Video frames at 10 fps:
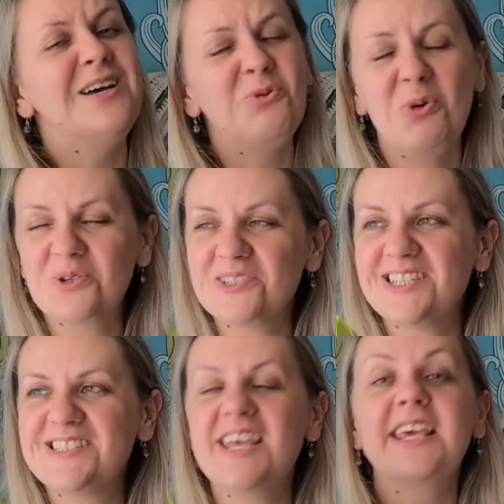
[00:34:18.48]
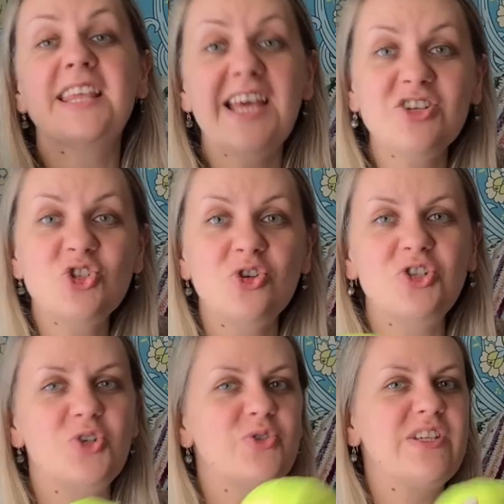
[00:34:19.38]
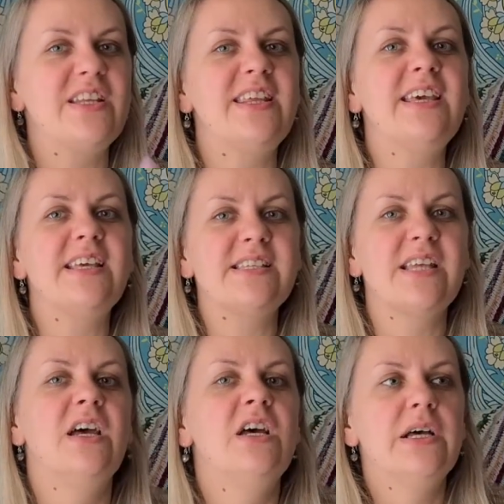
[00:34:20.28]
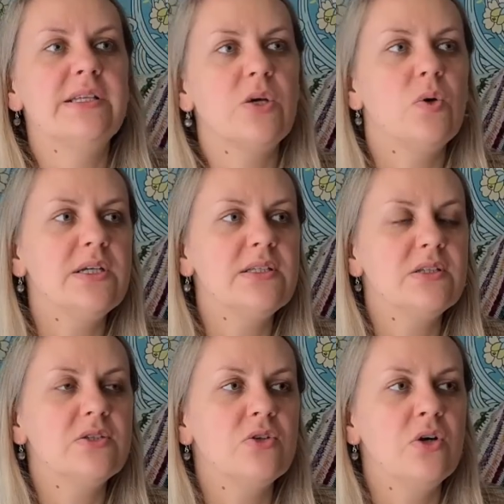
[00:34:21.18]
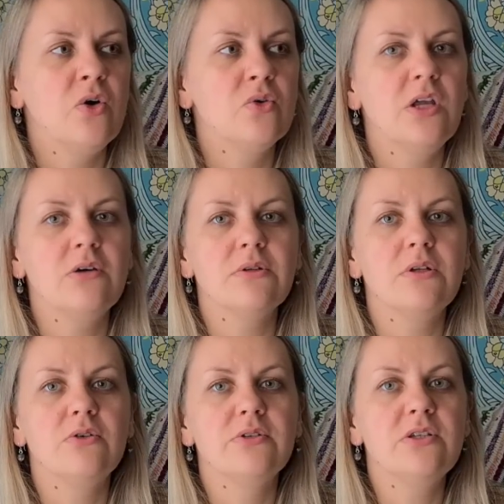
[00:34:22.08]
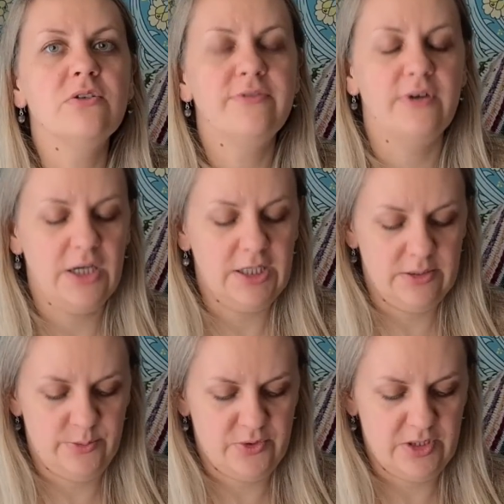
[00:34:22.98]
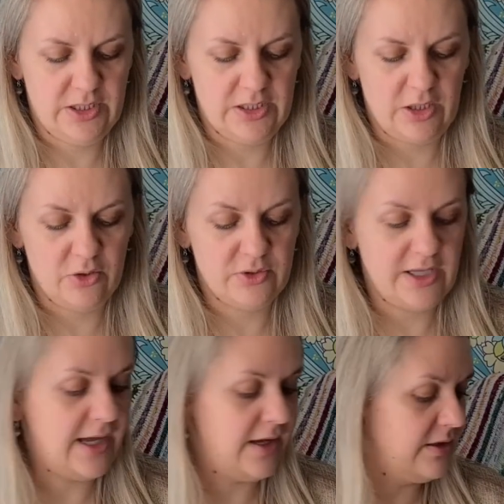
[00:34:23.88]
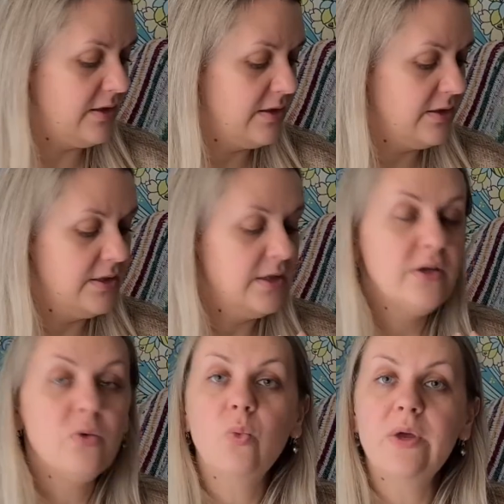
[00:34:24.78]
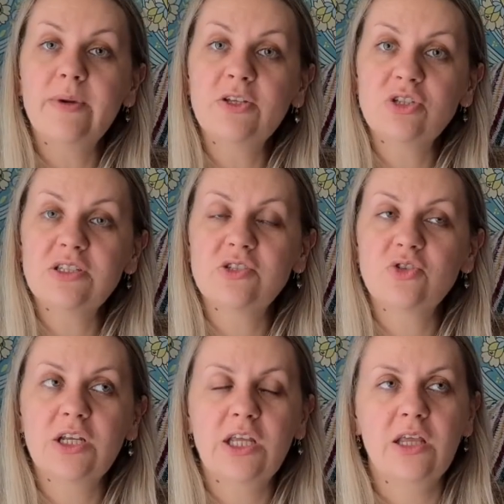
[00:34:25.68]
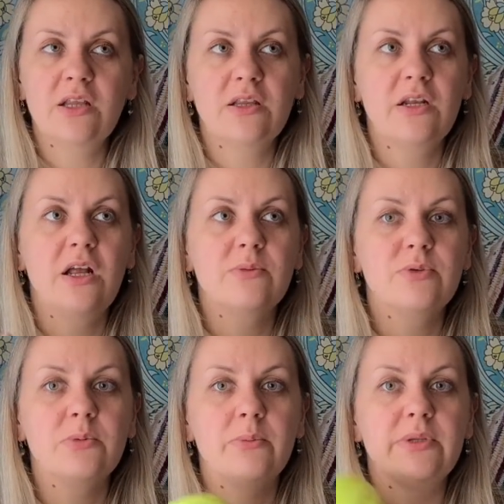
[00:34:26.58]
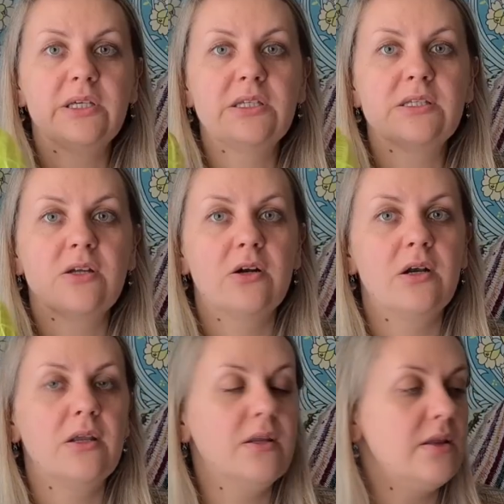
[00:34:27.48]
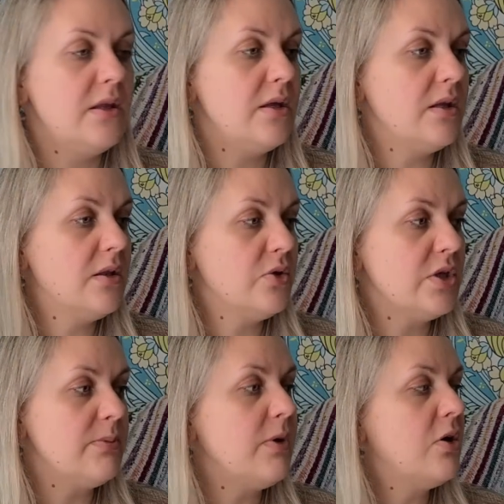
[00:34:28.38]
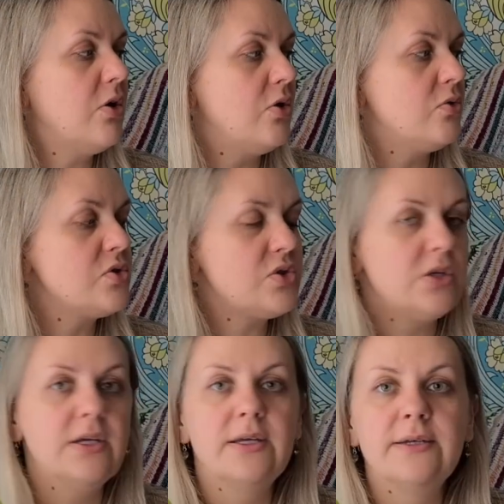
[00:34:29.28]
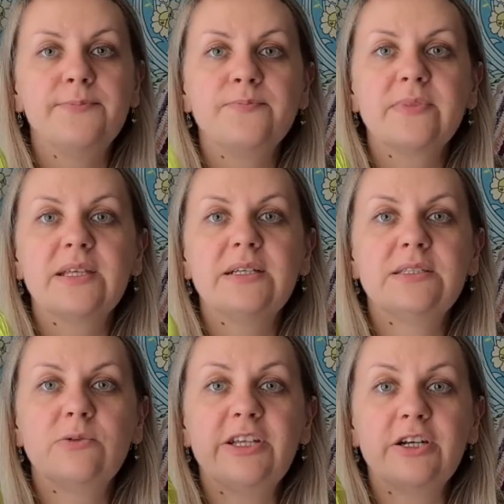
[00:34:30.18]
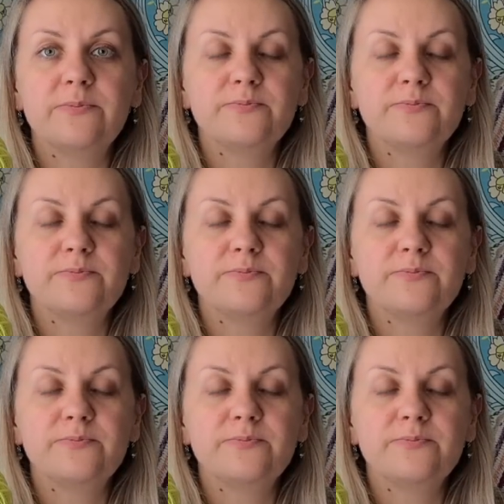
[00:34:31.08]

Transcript: was I saying? It has short rows in, yes. So I need to go download a new file, print it out, and when my dress is ready, then I'll probably start the Look at My Holes sweater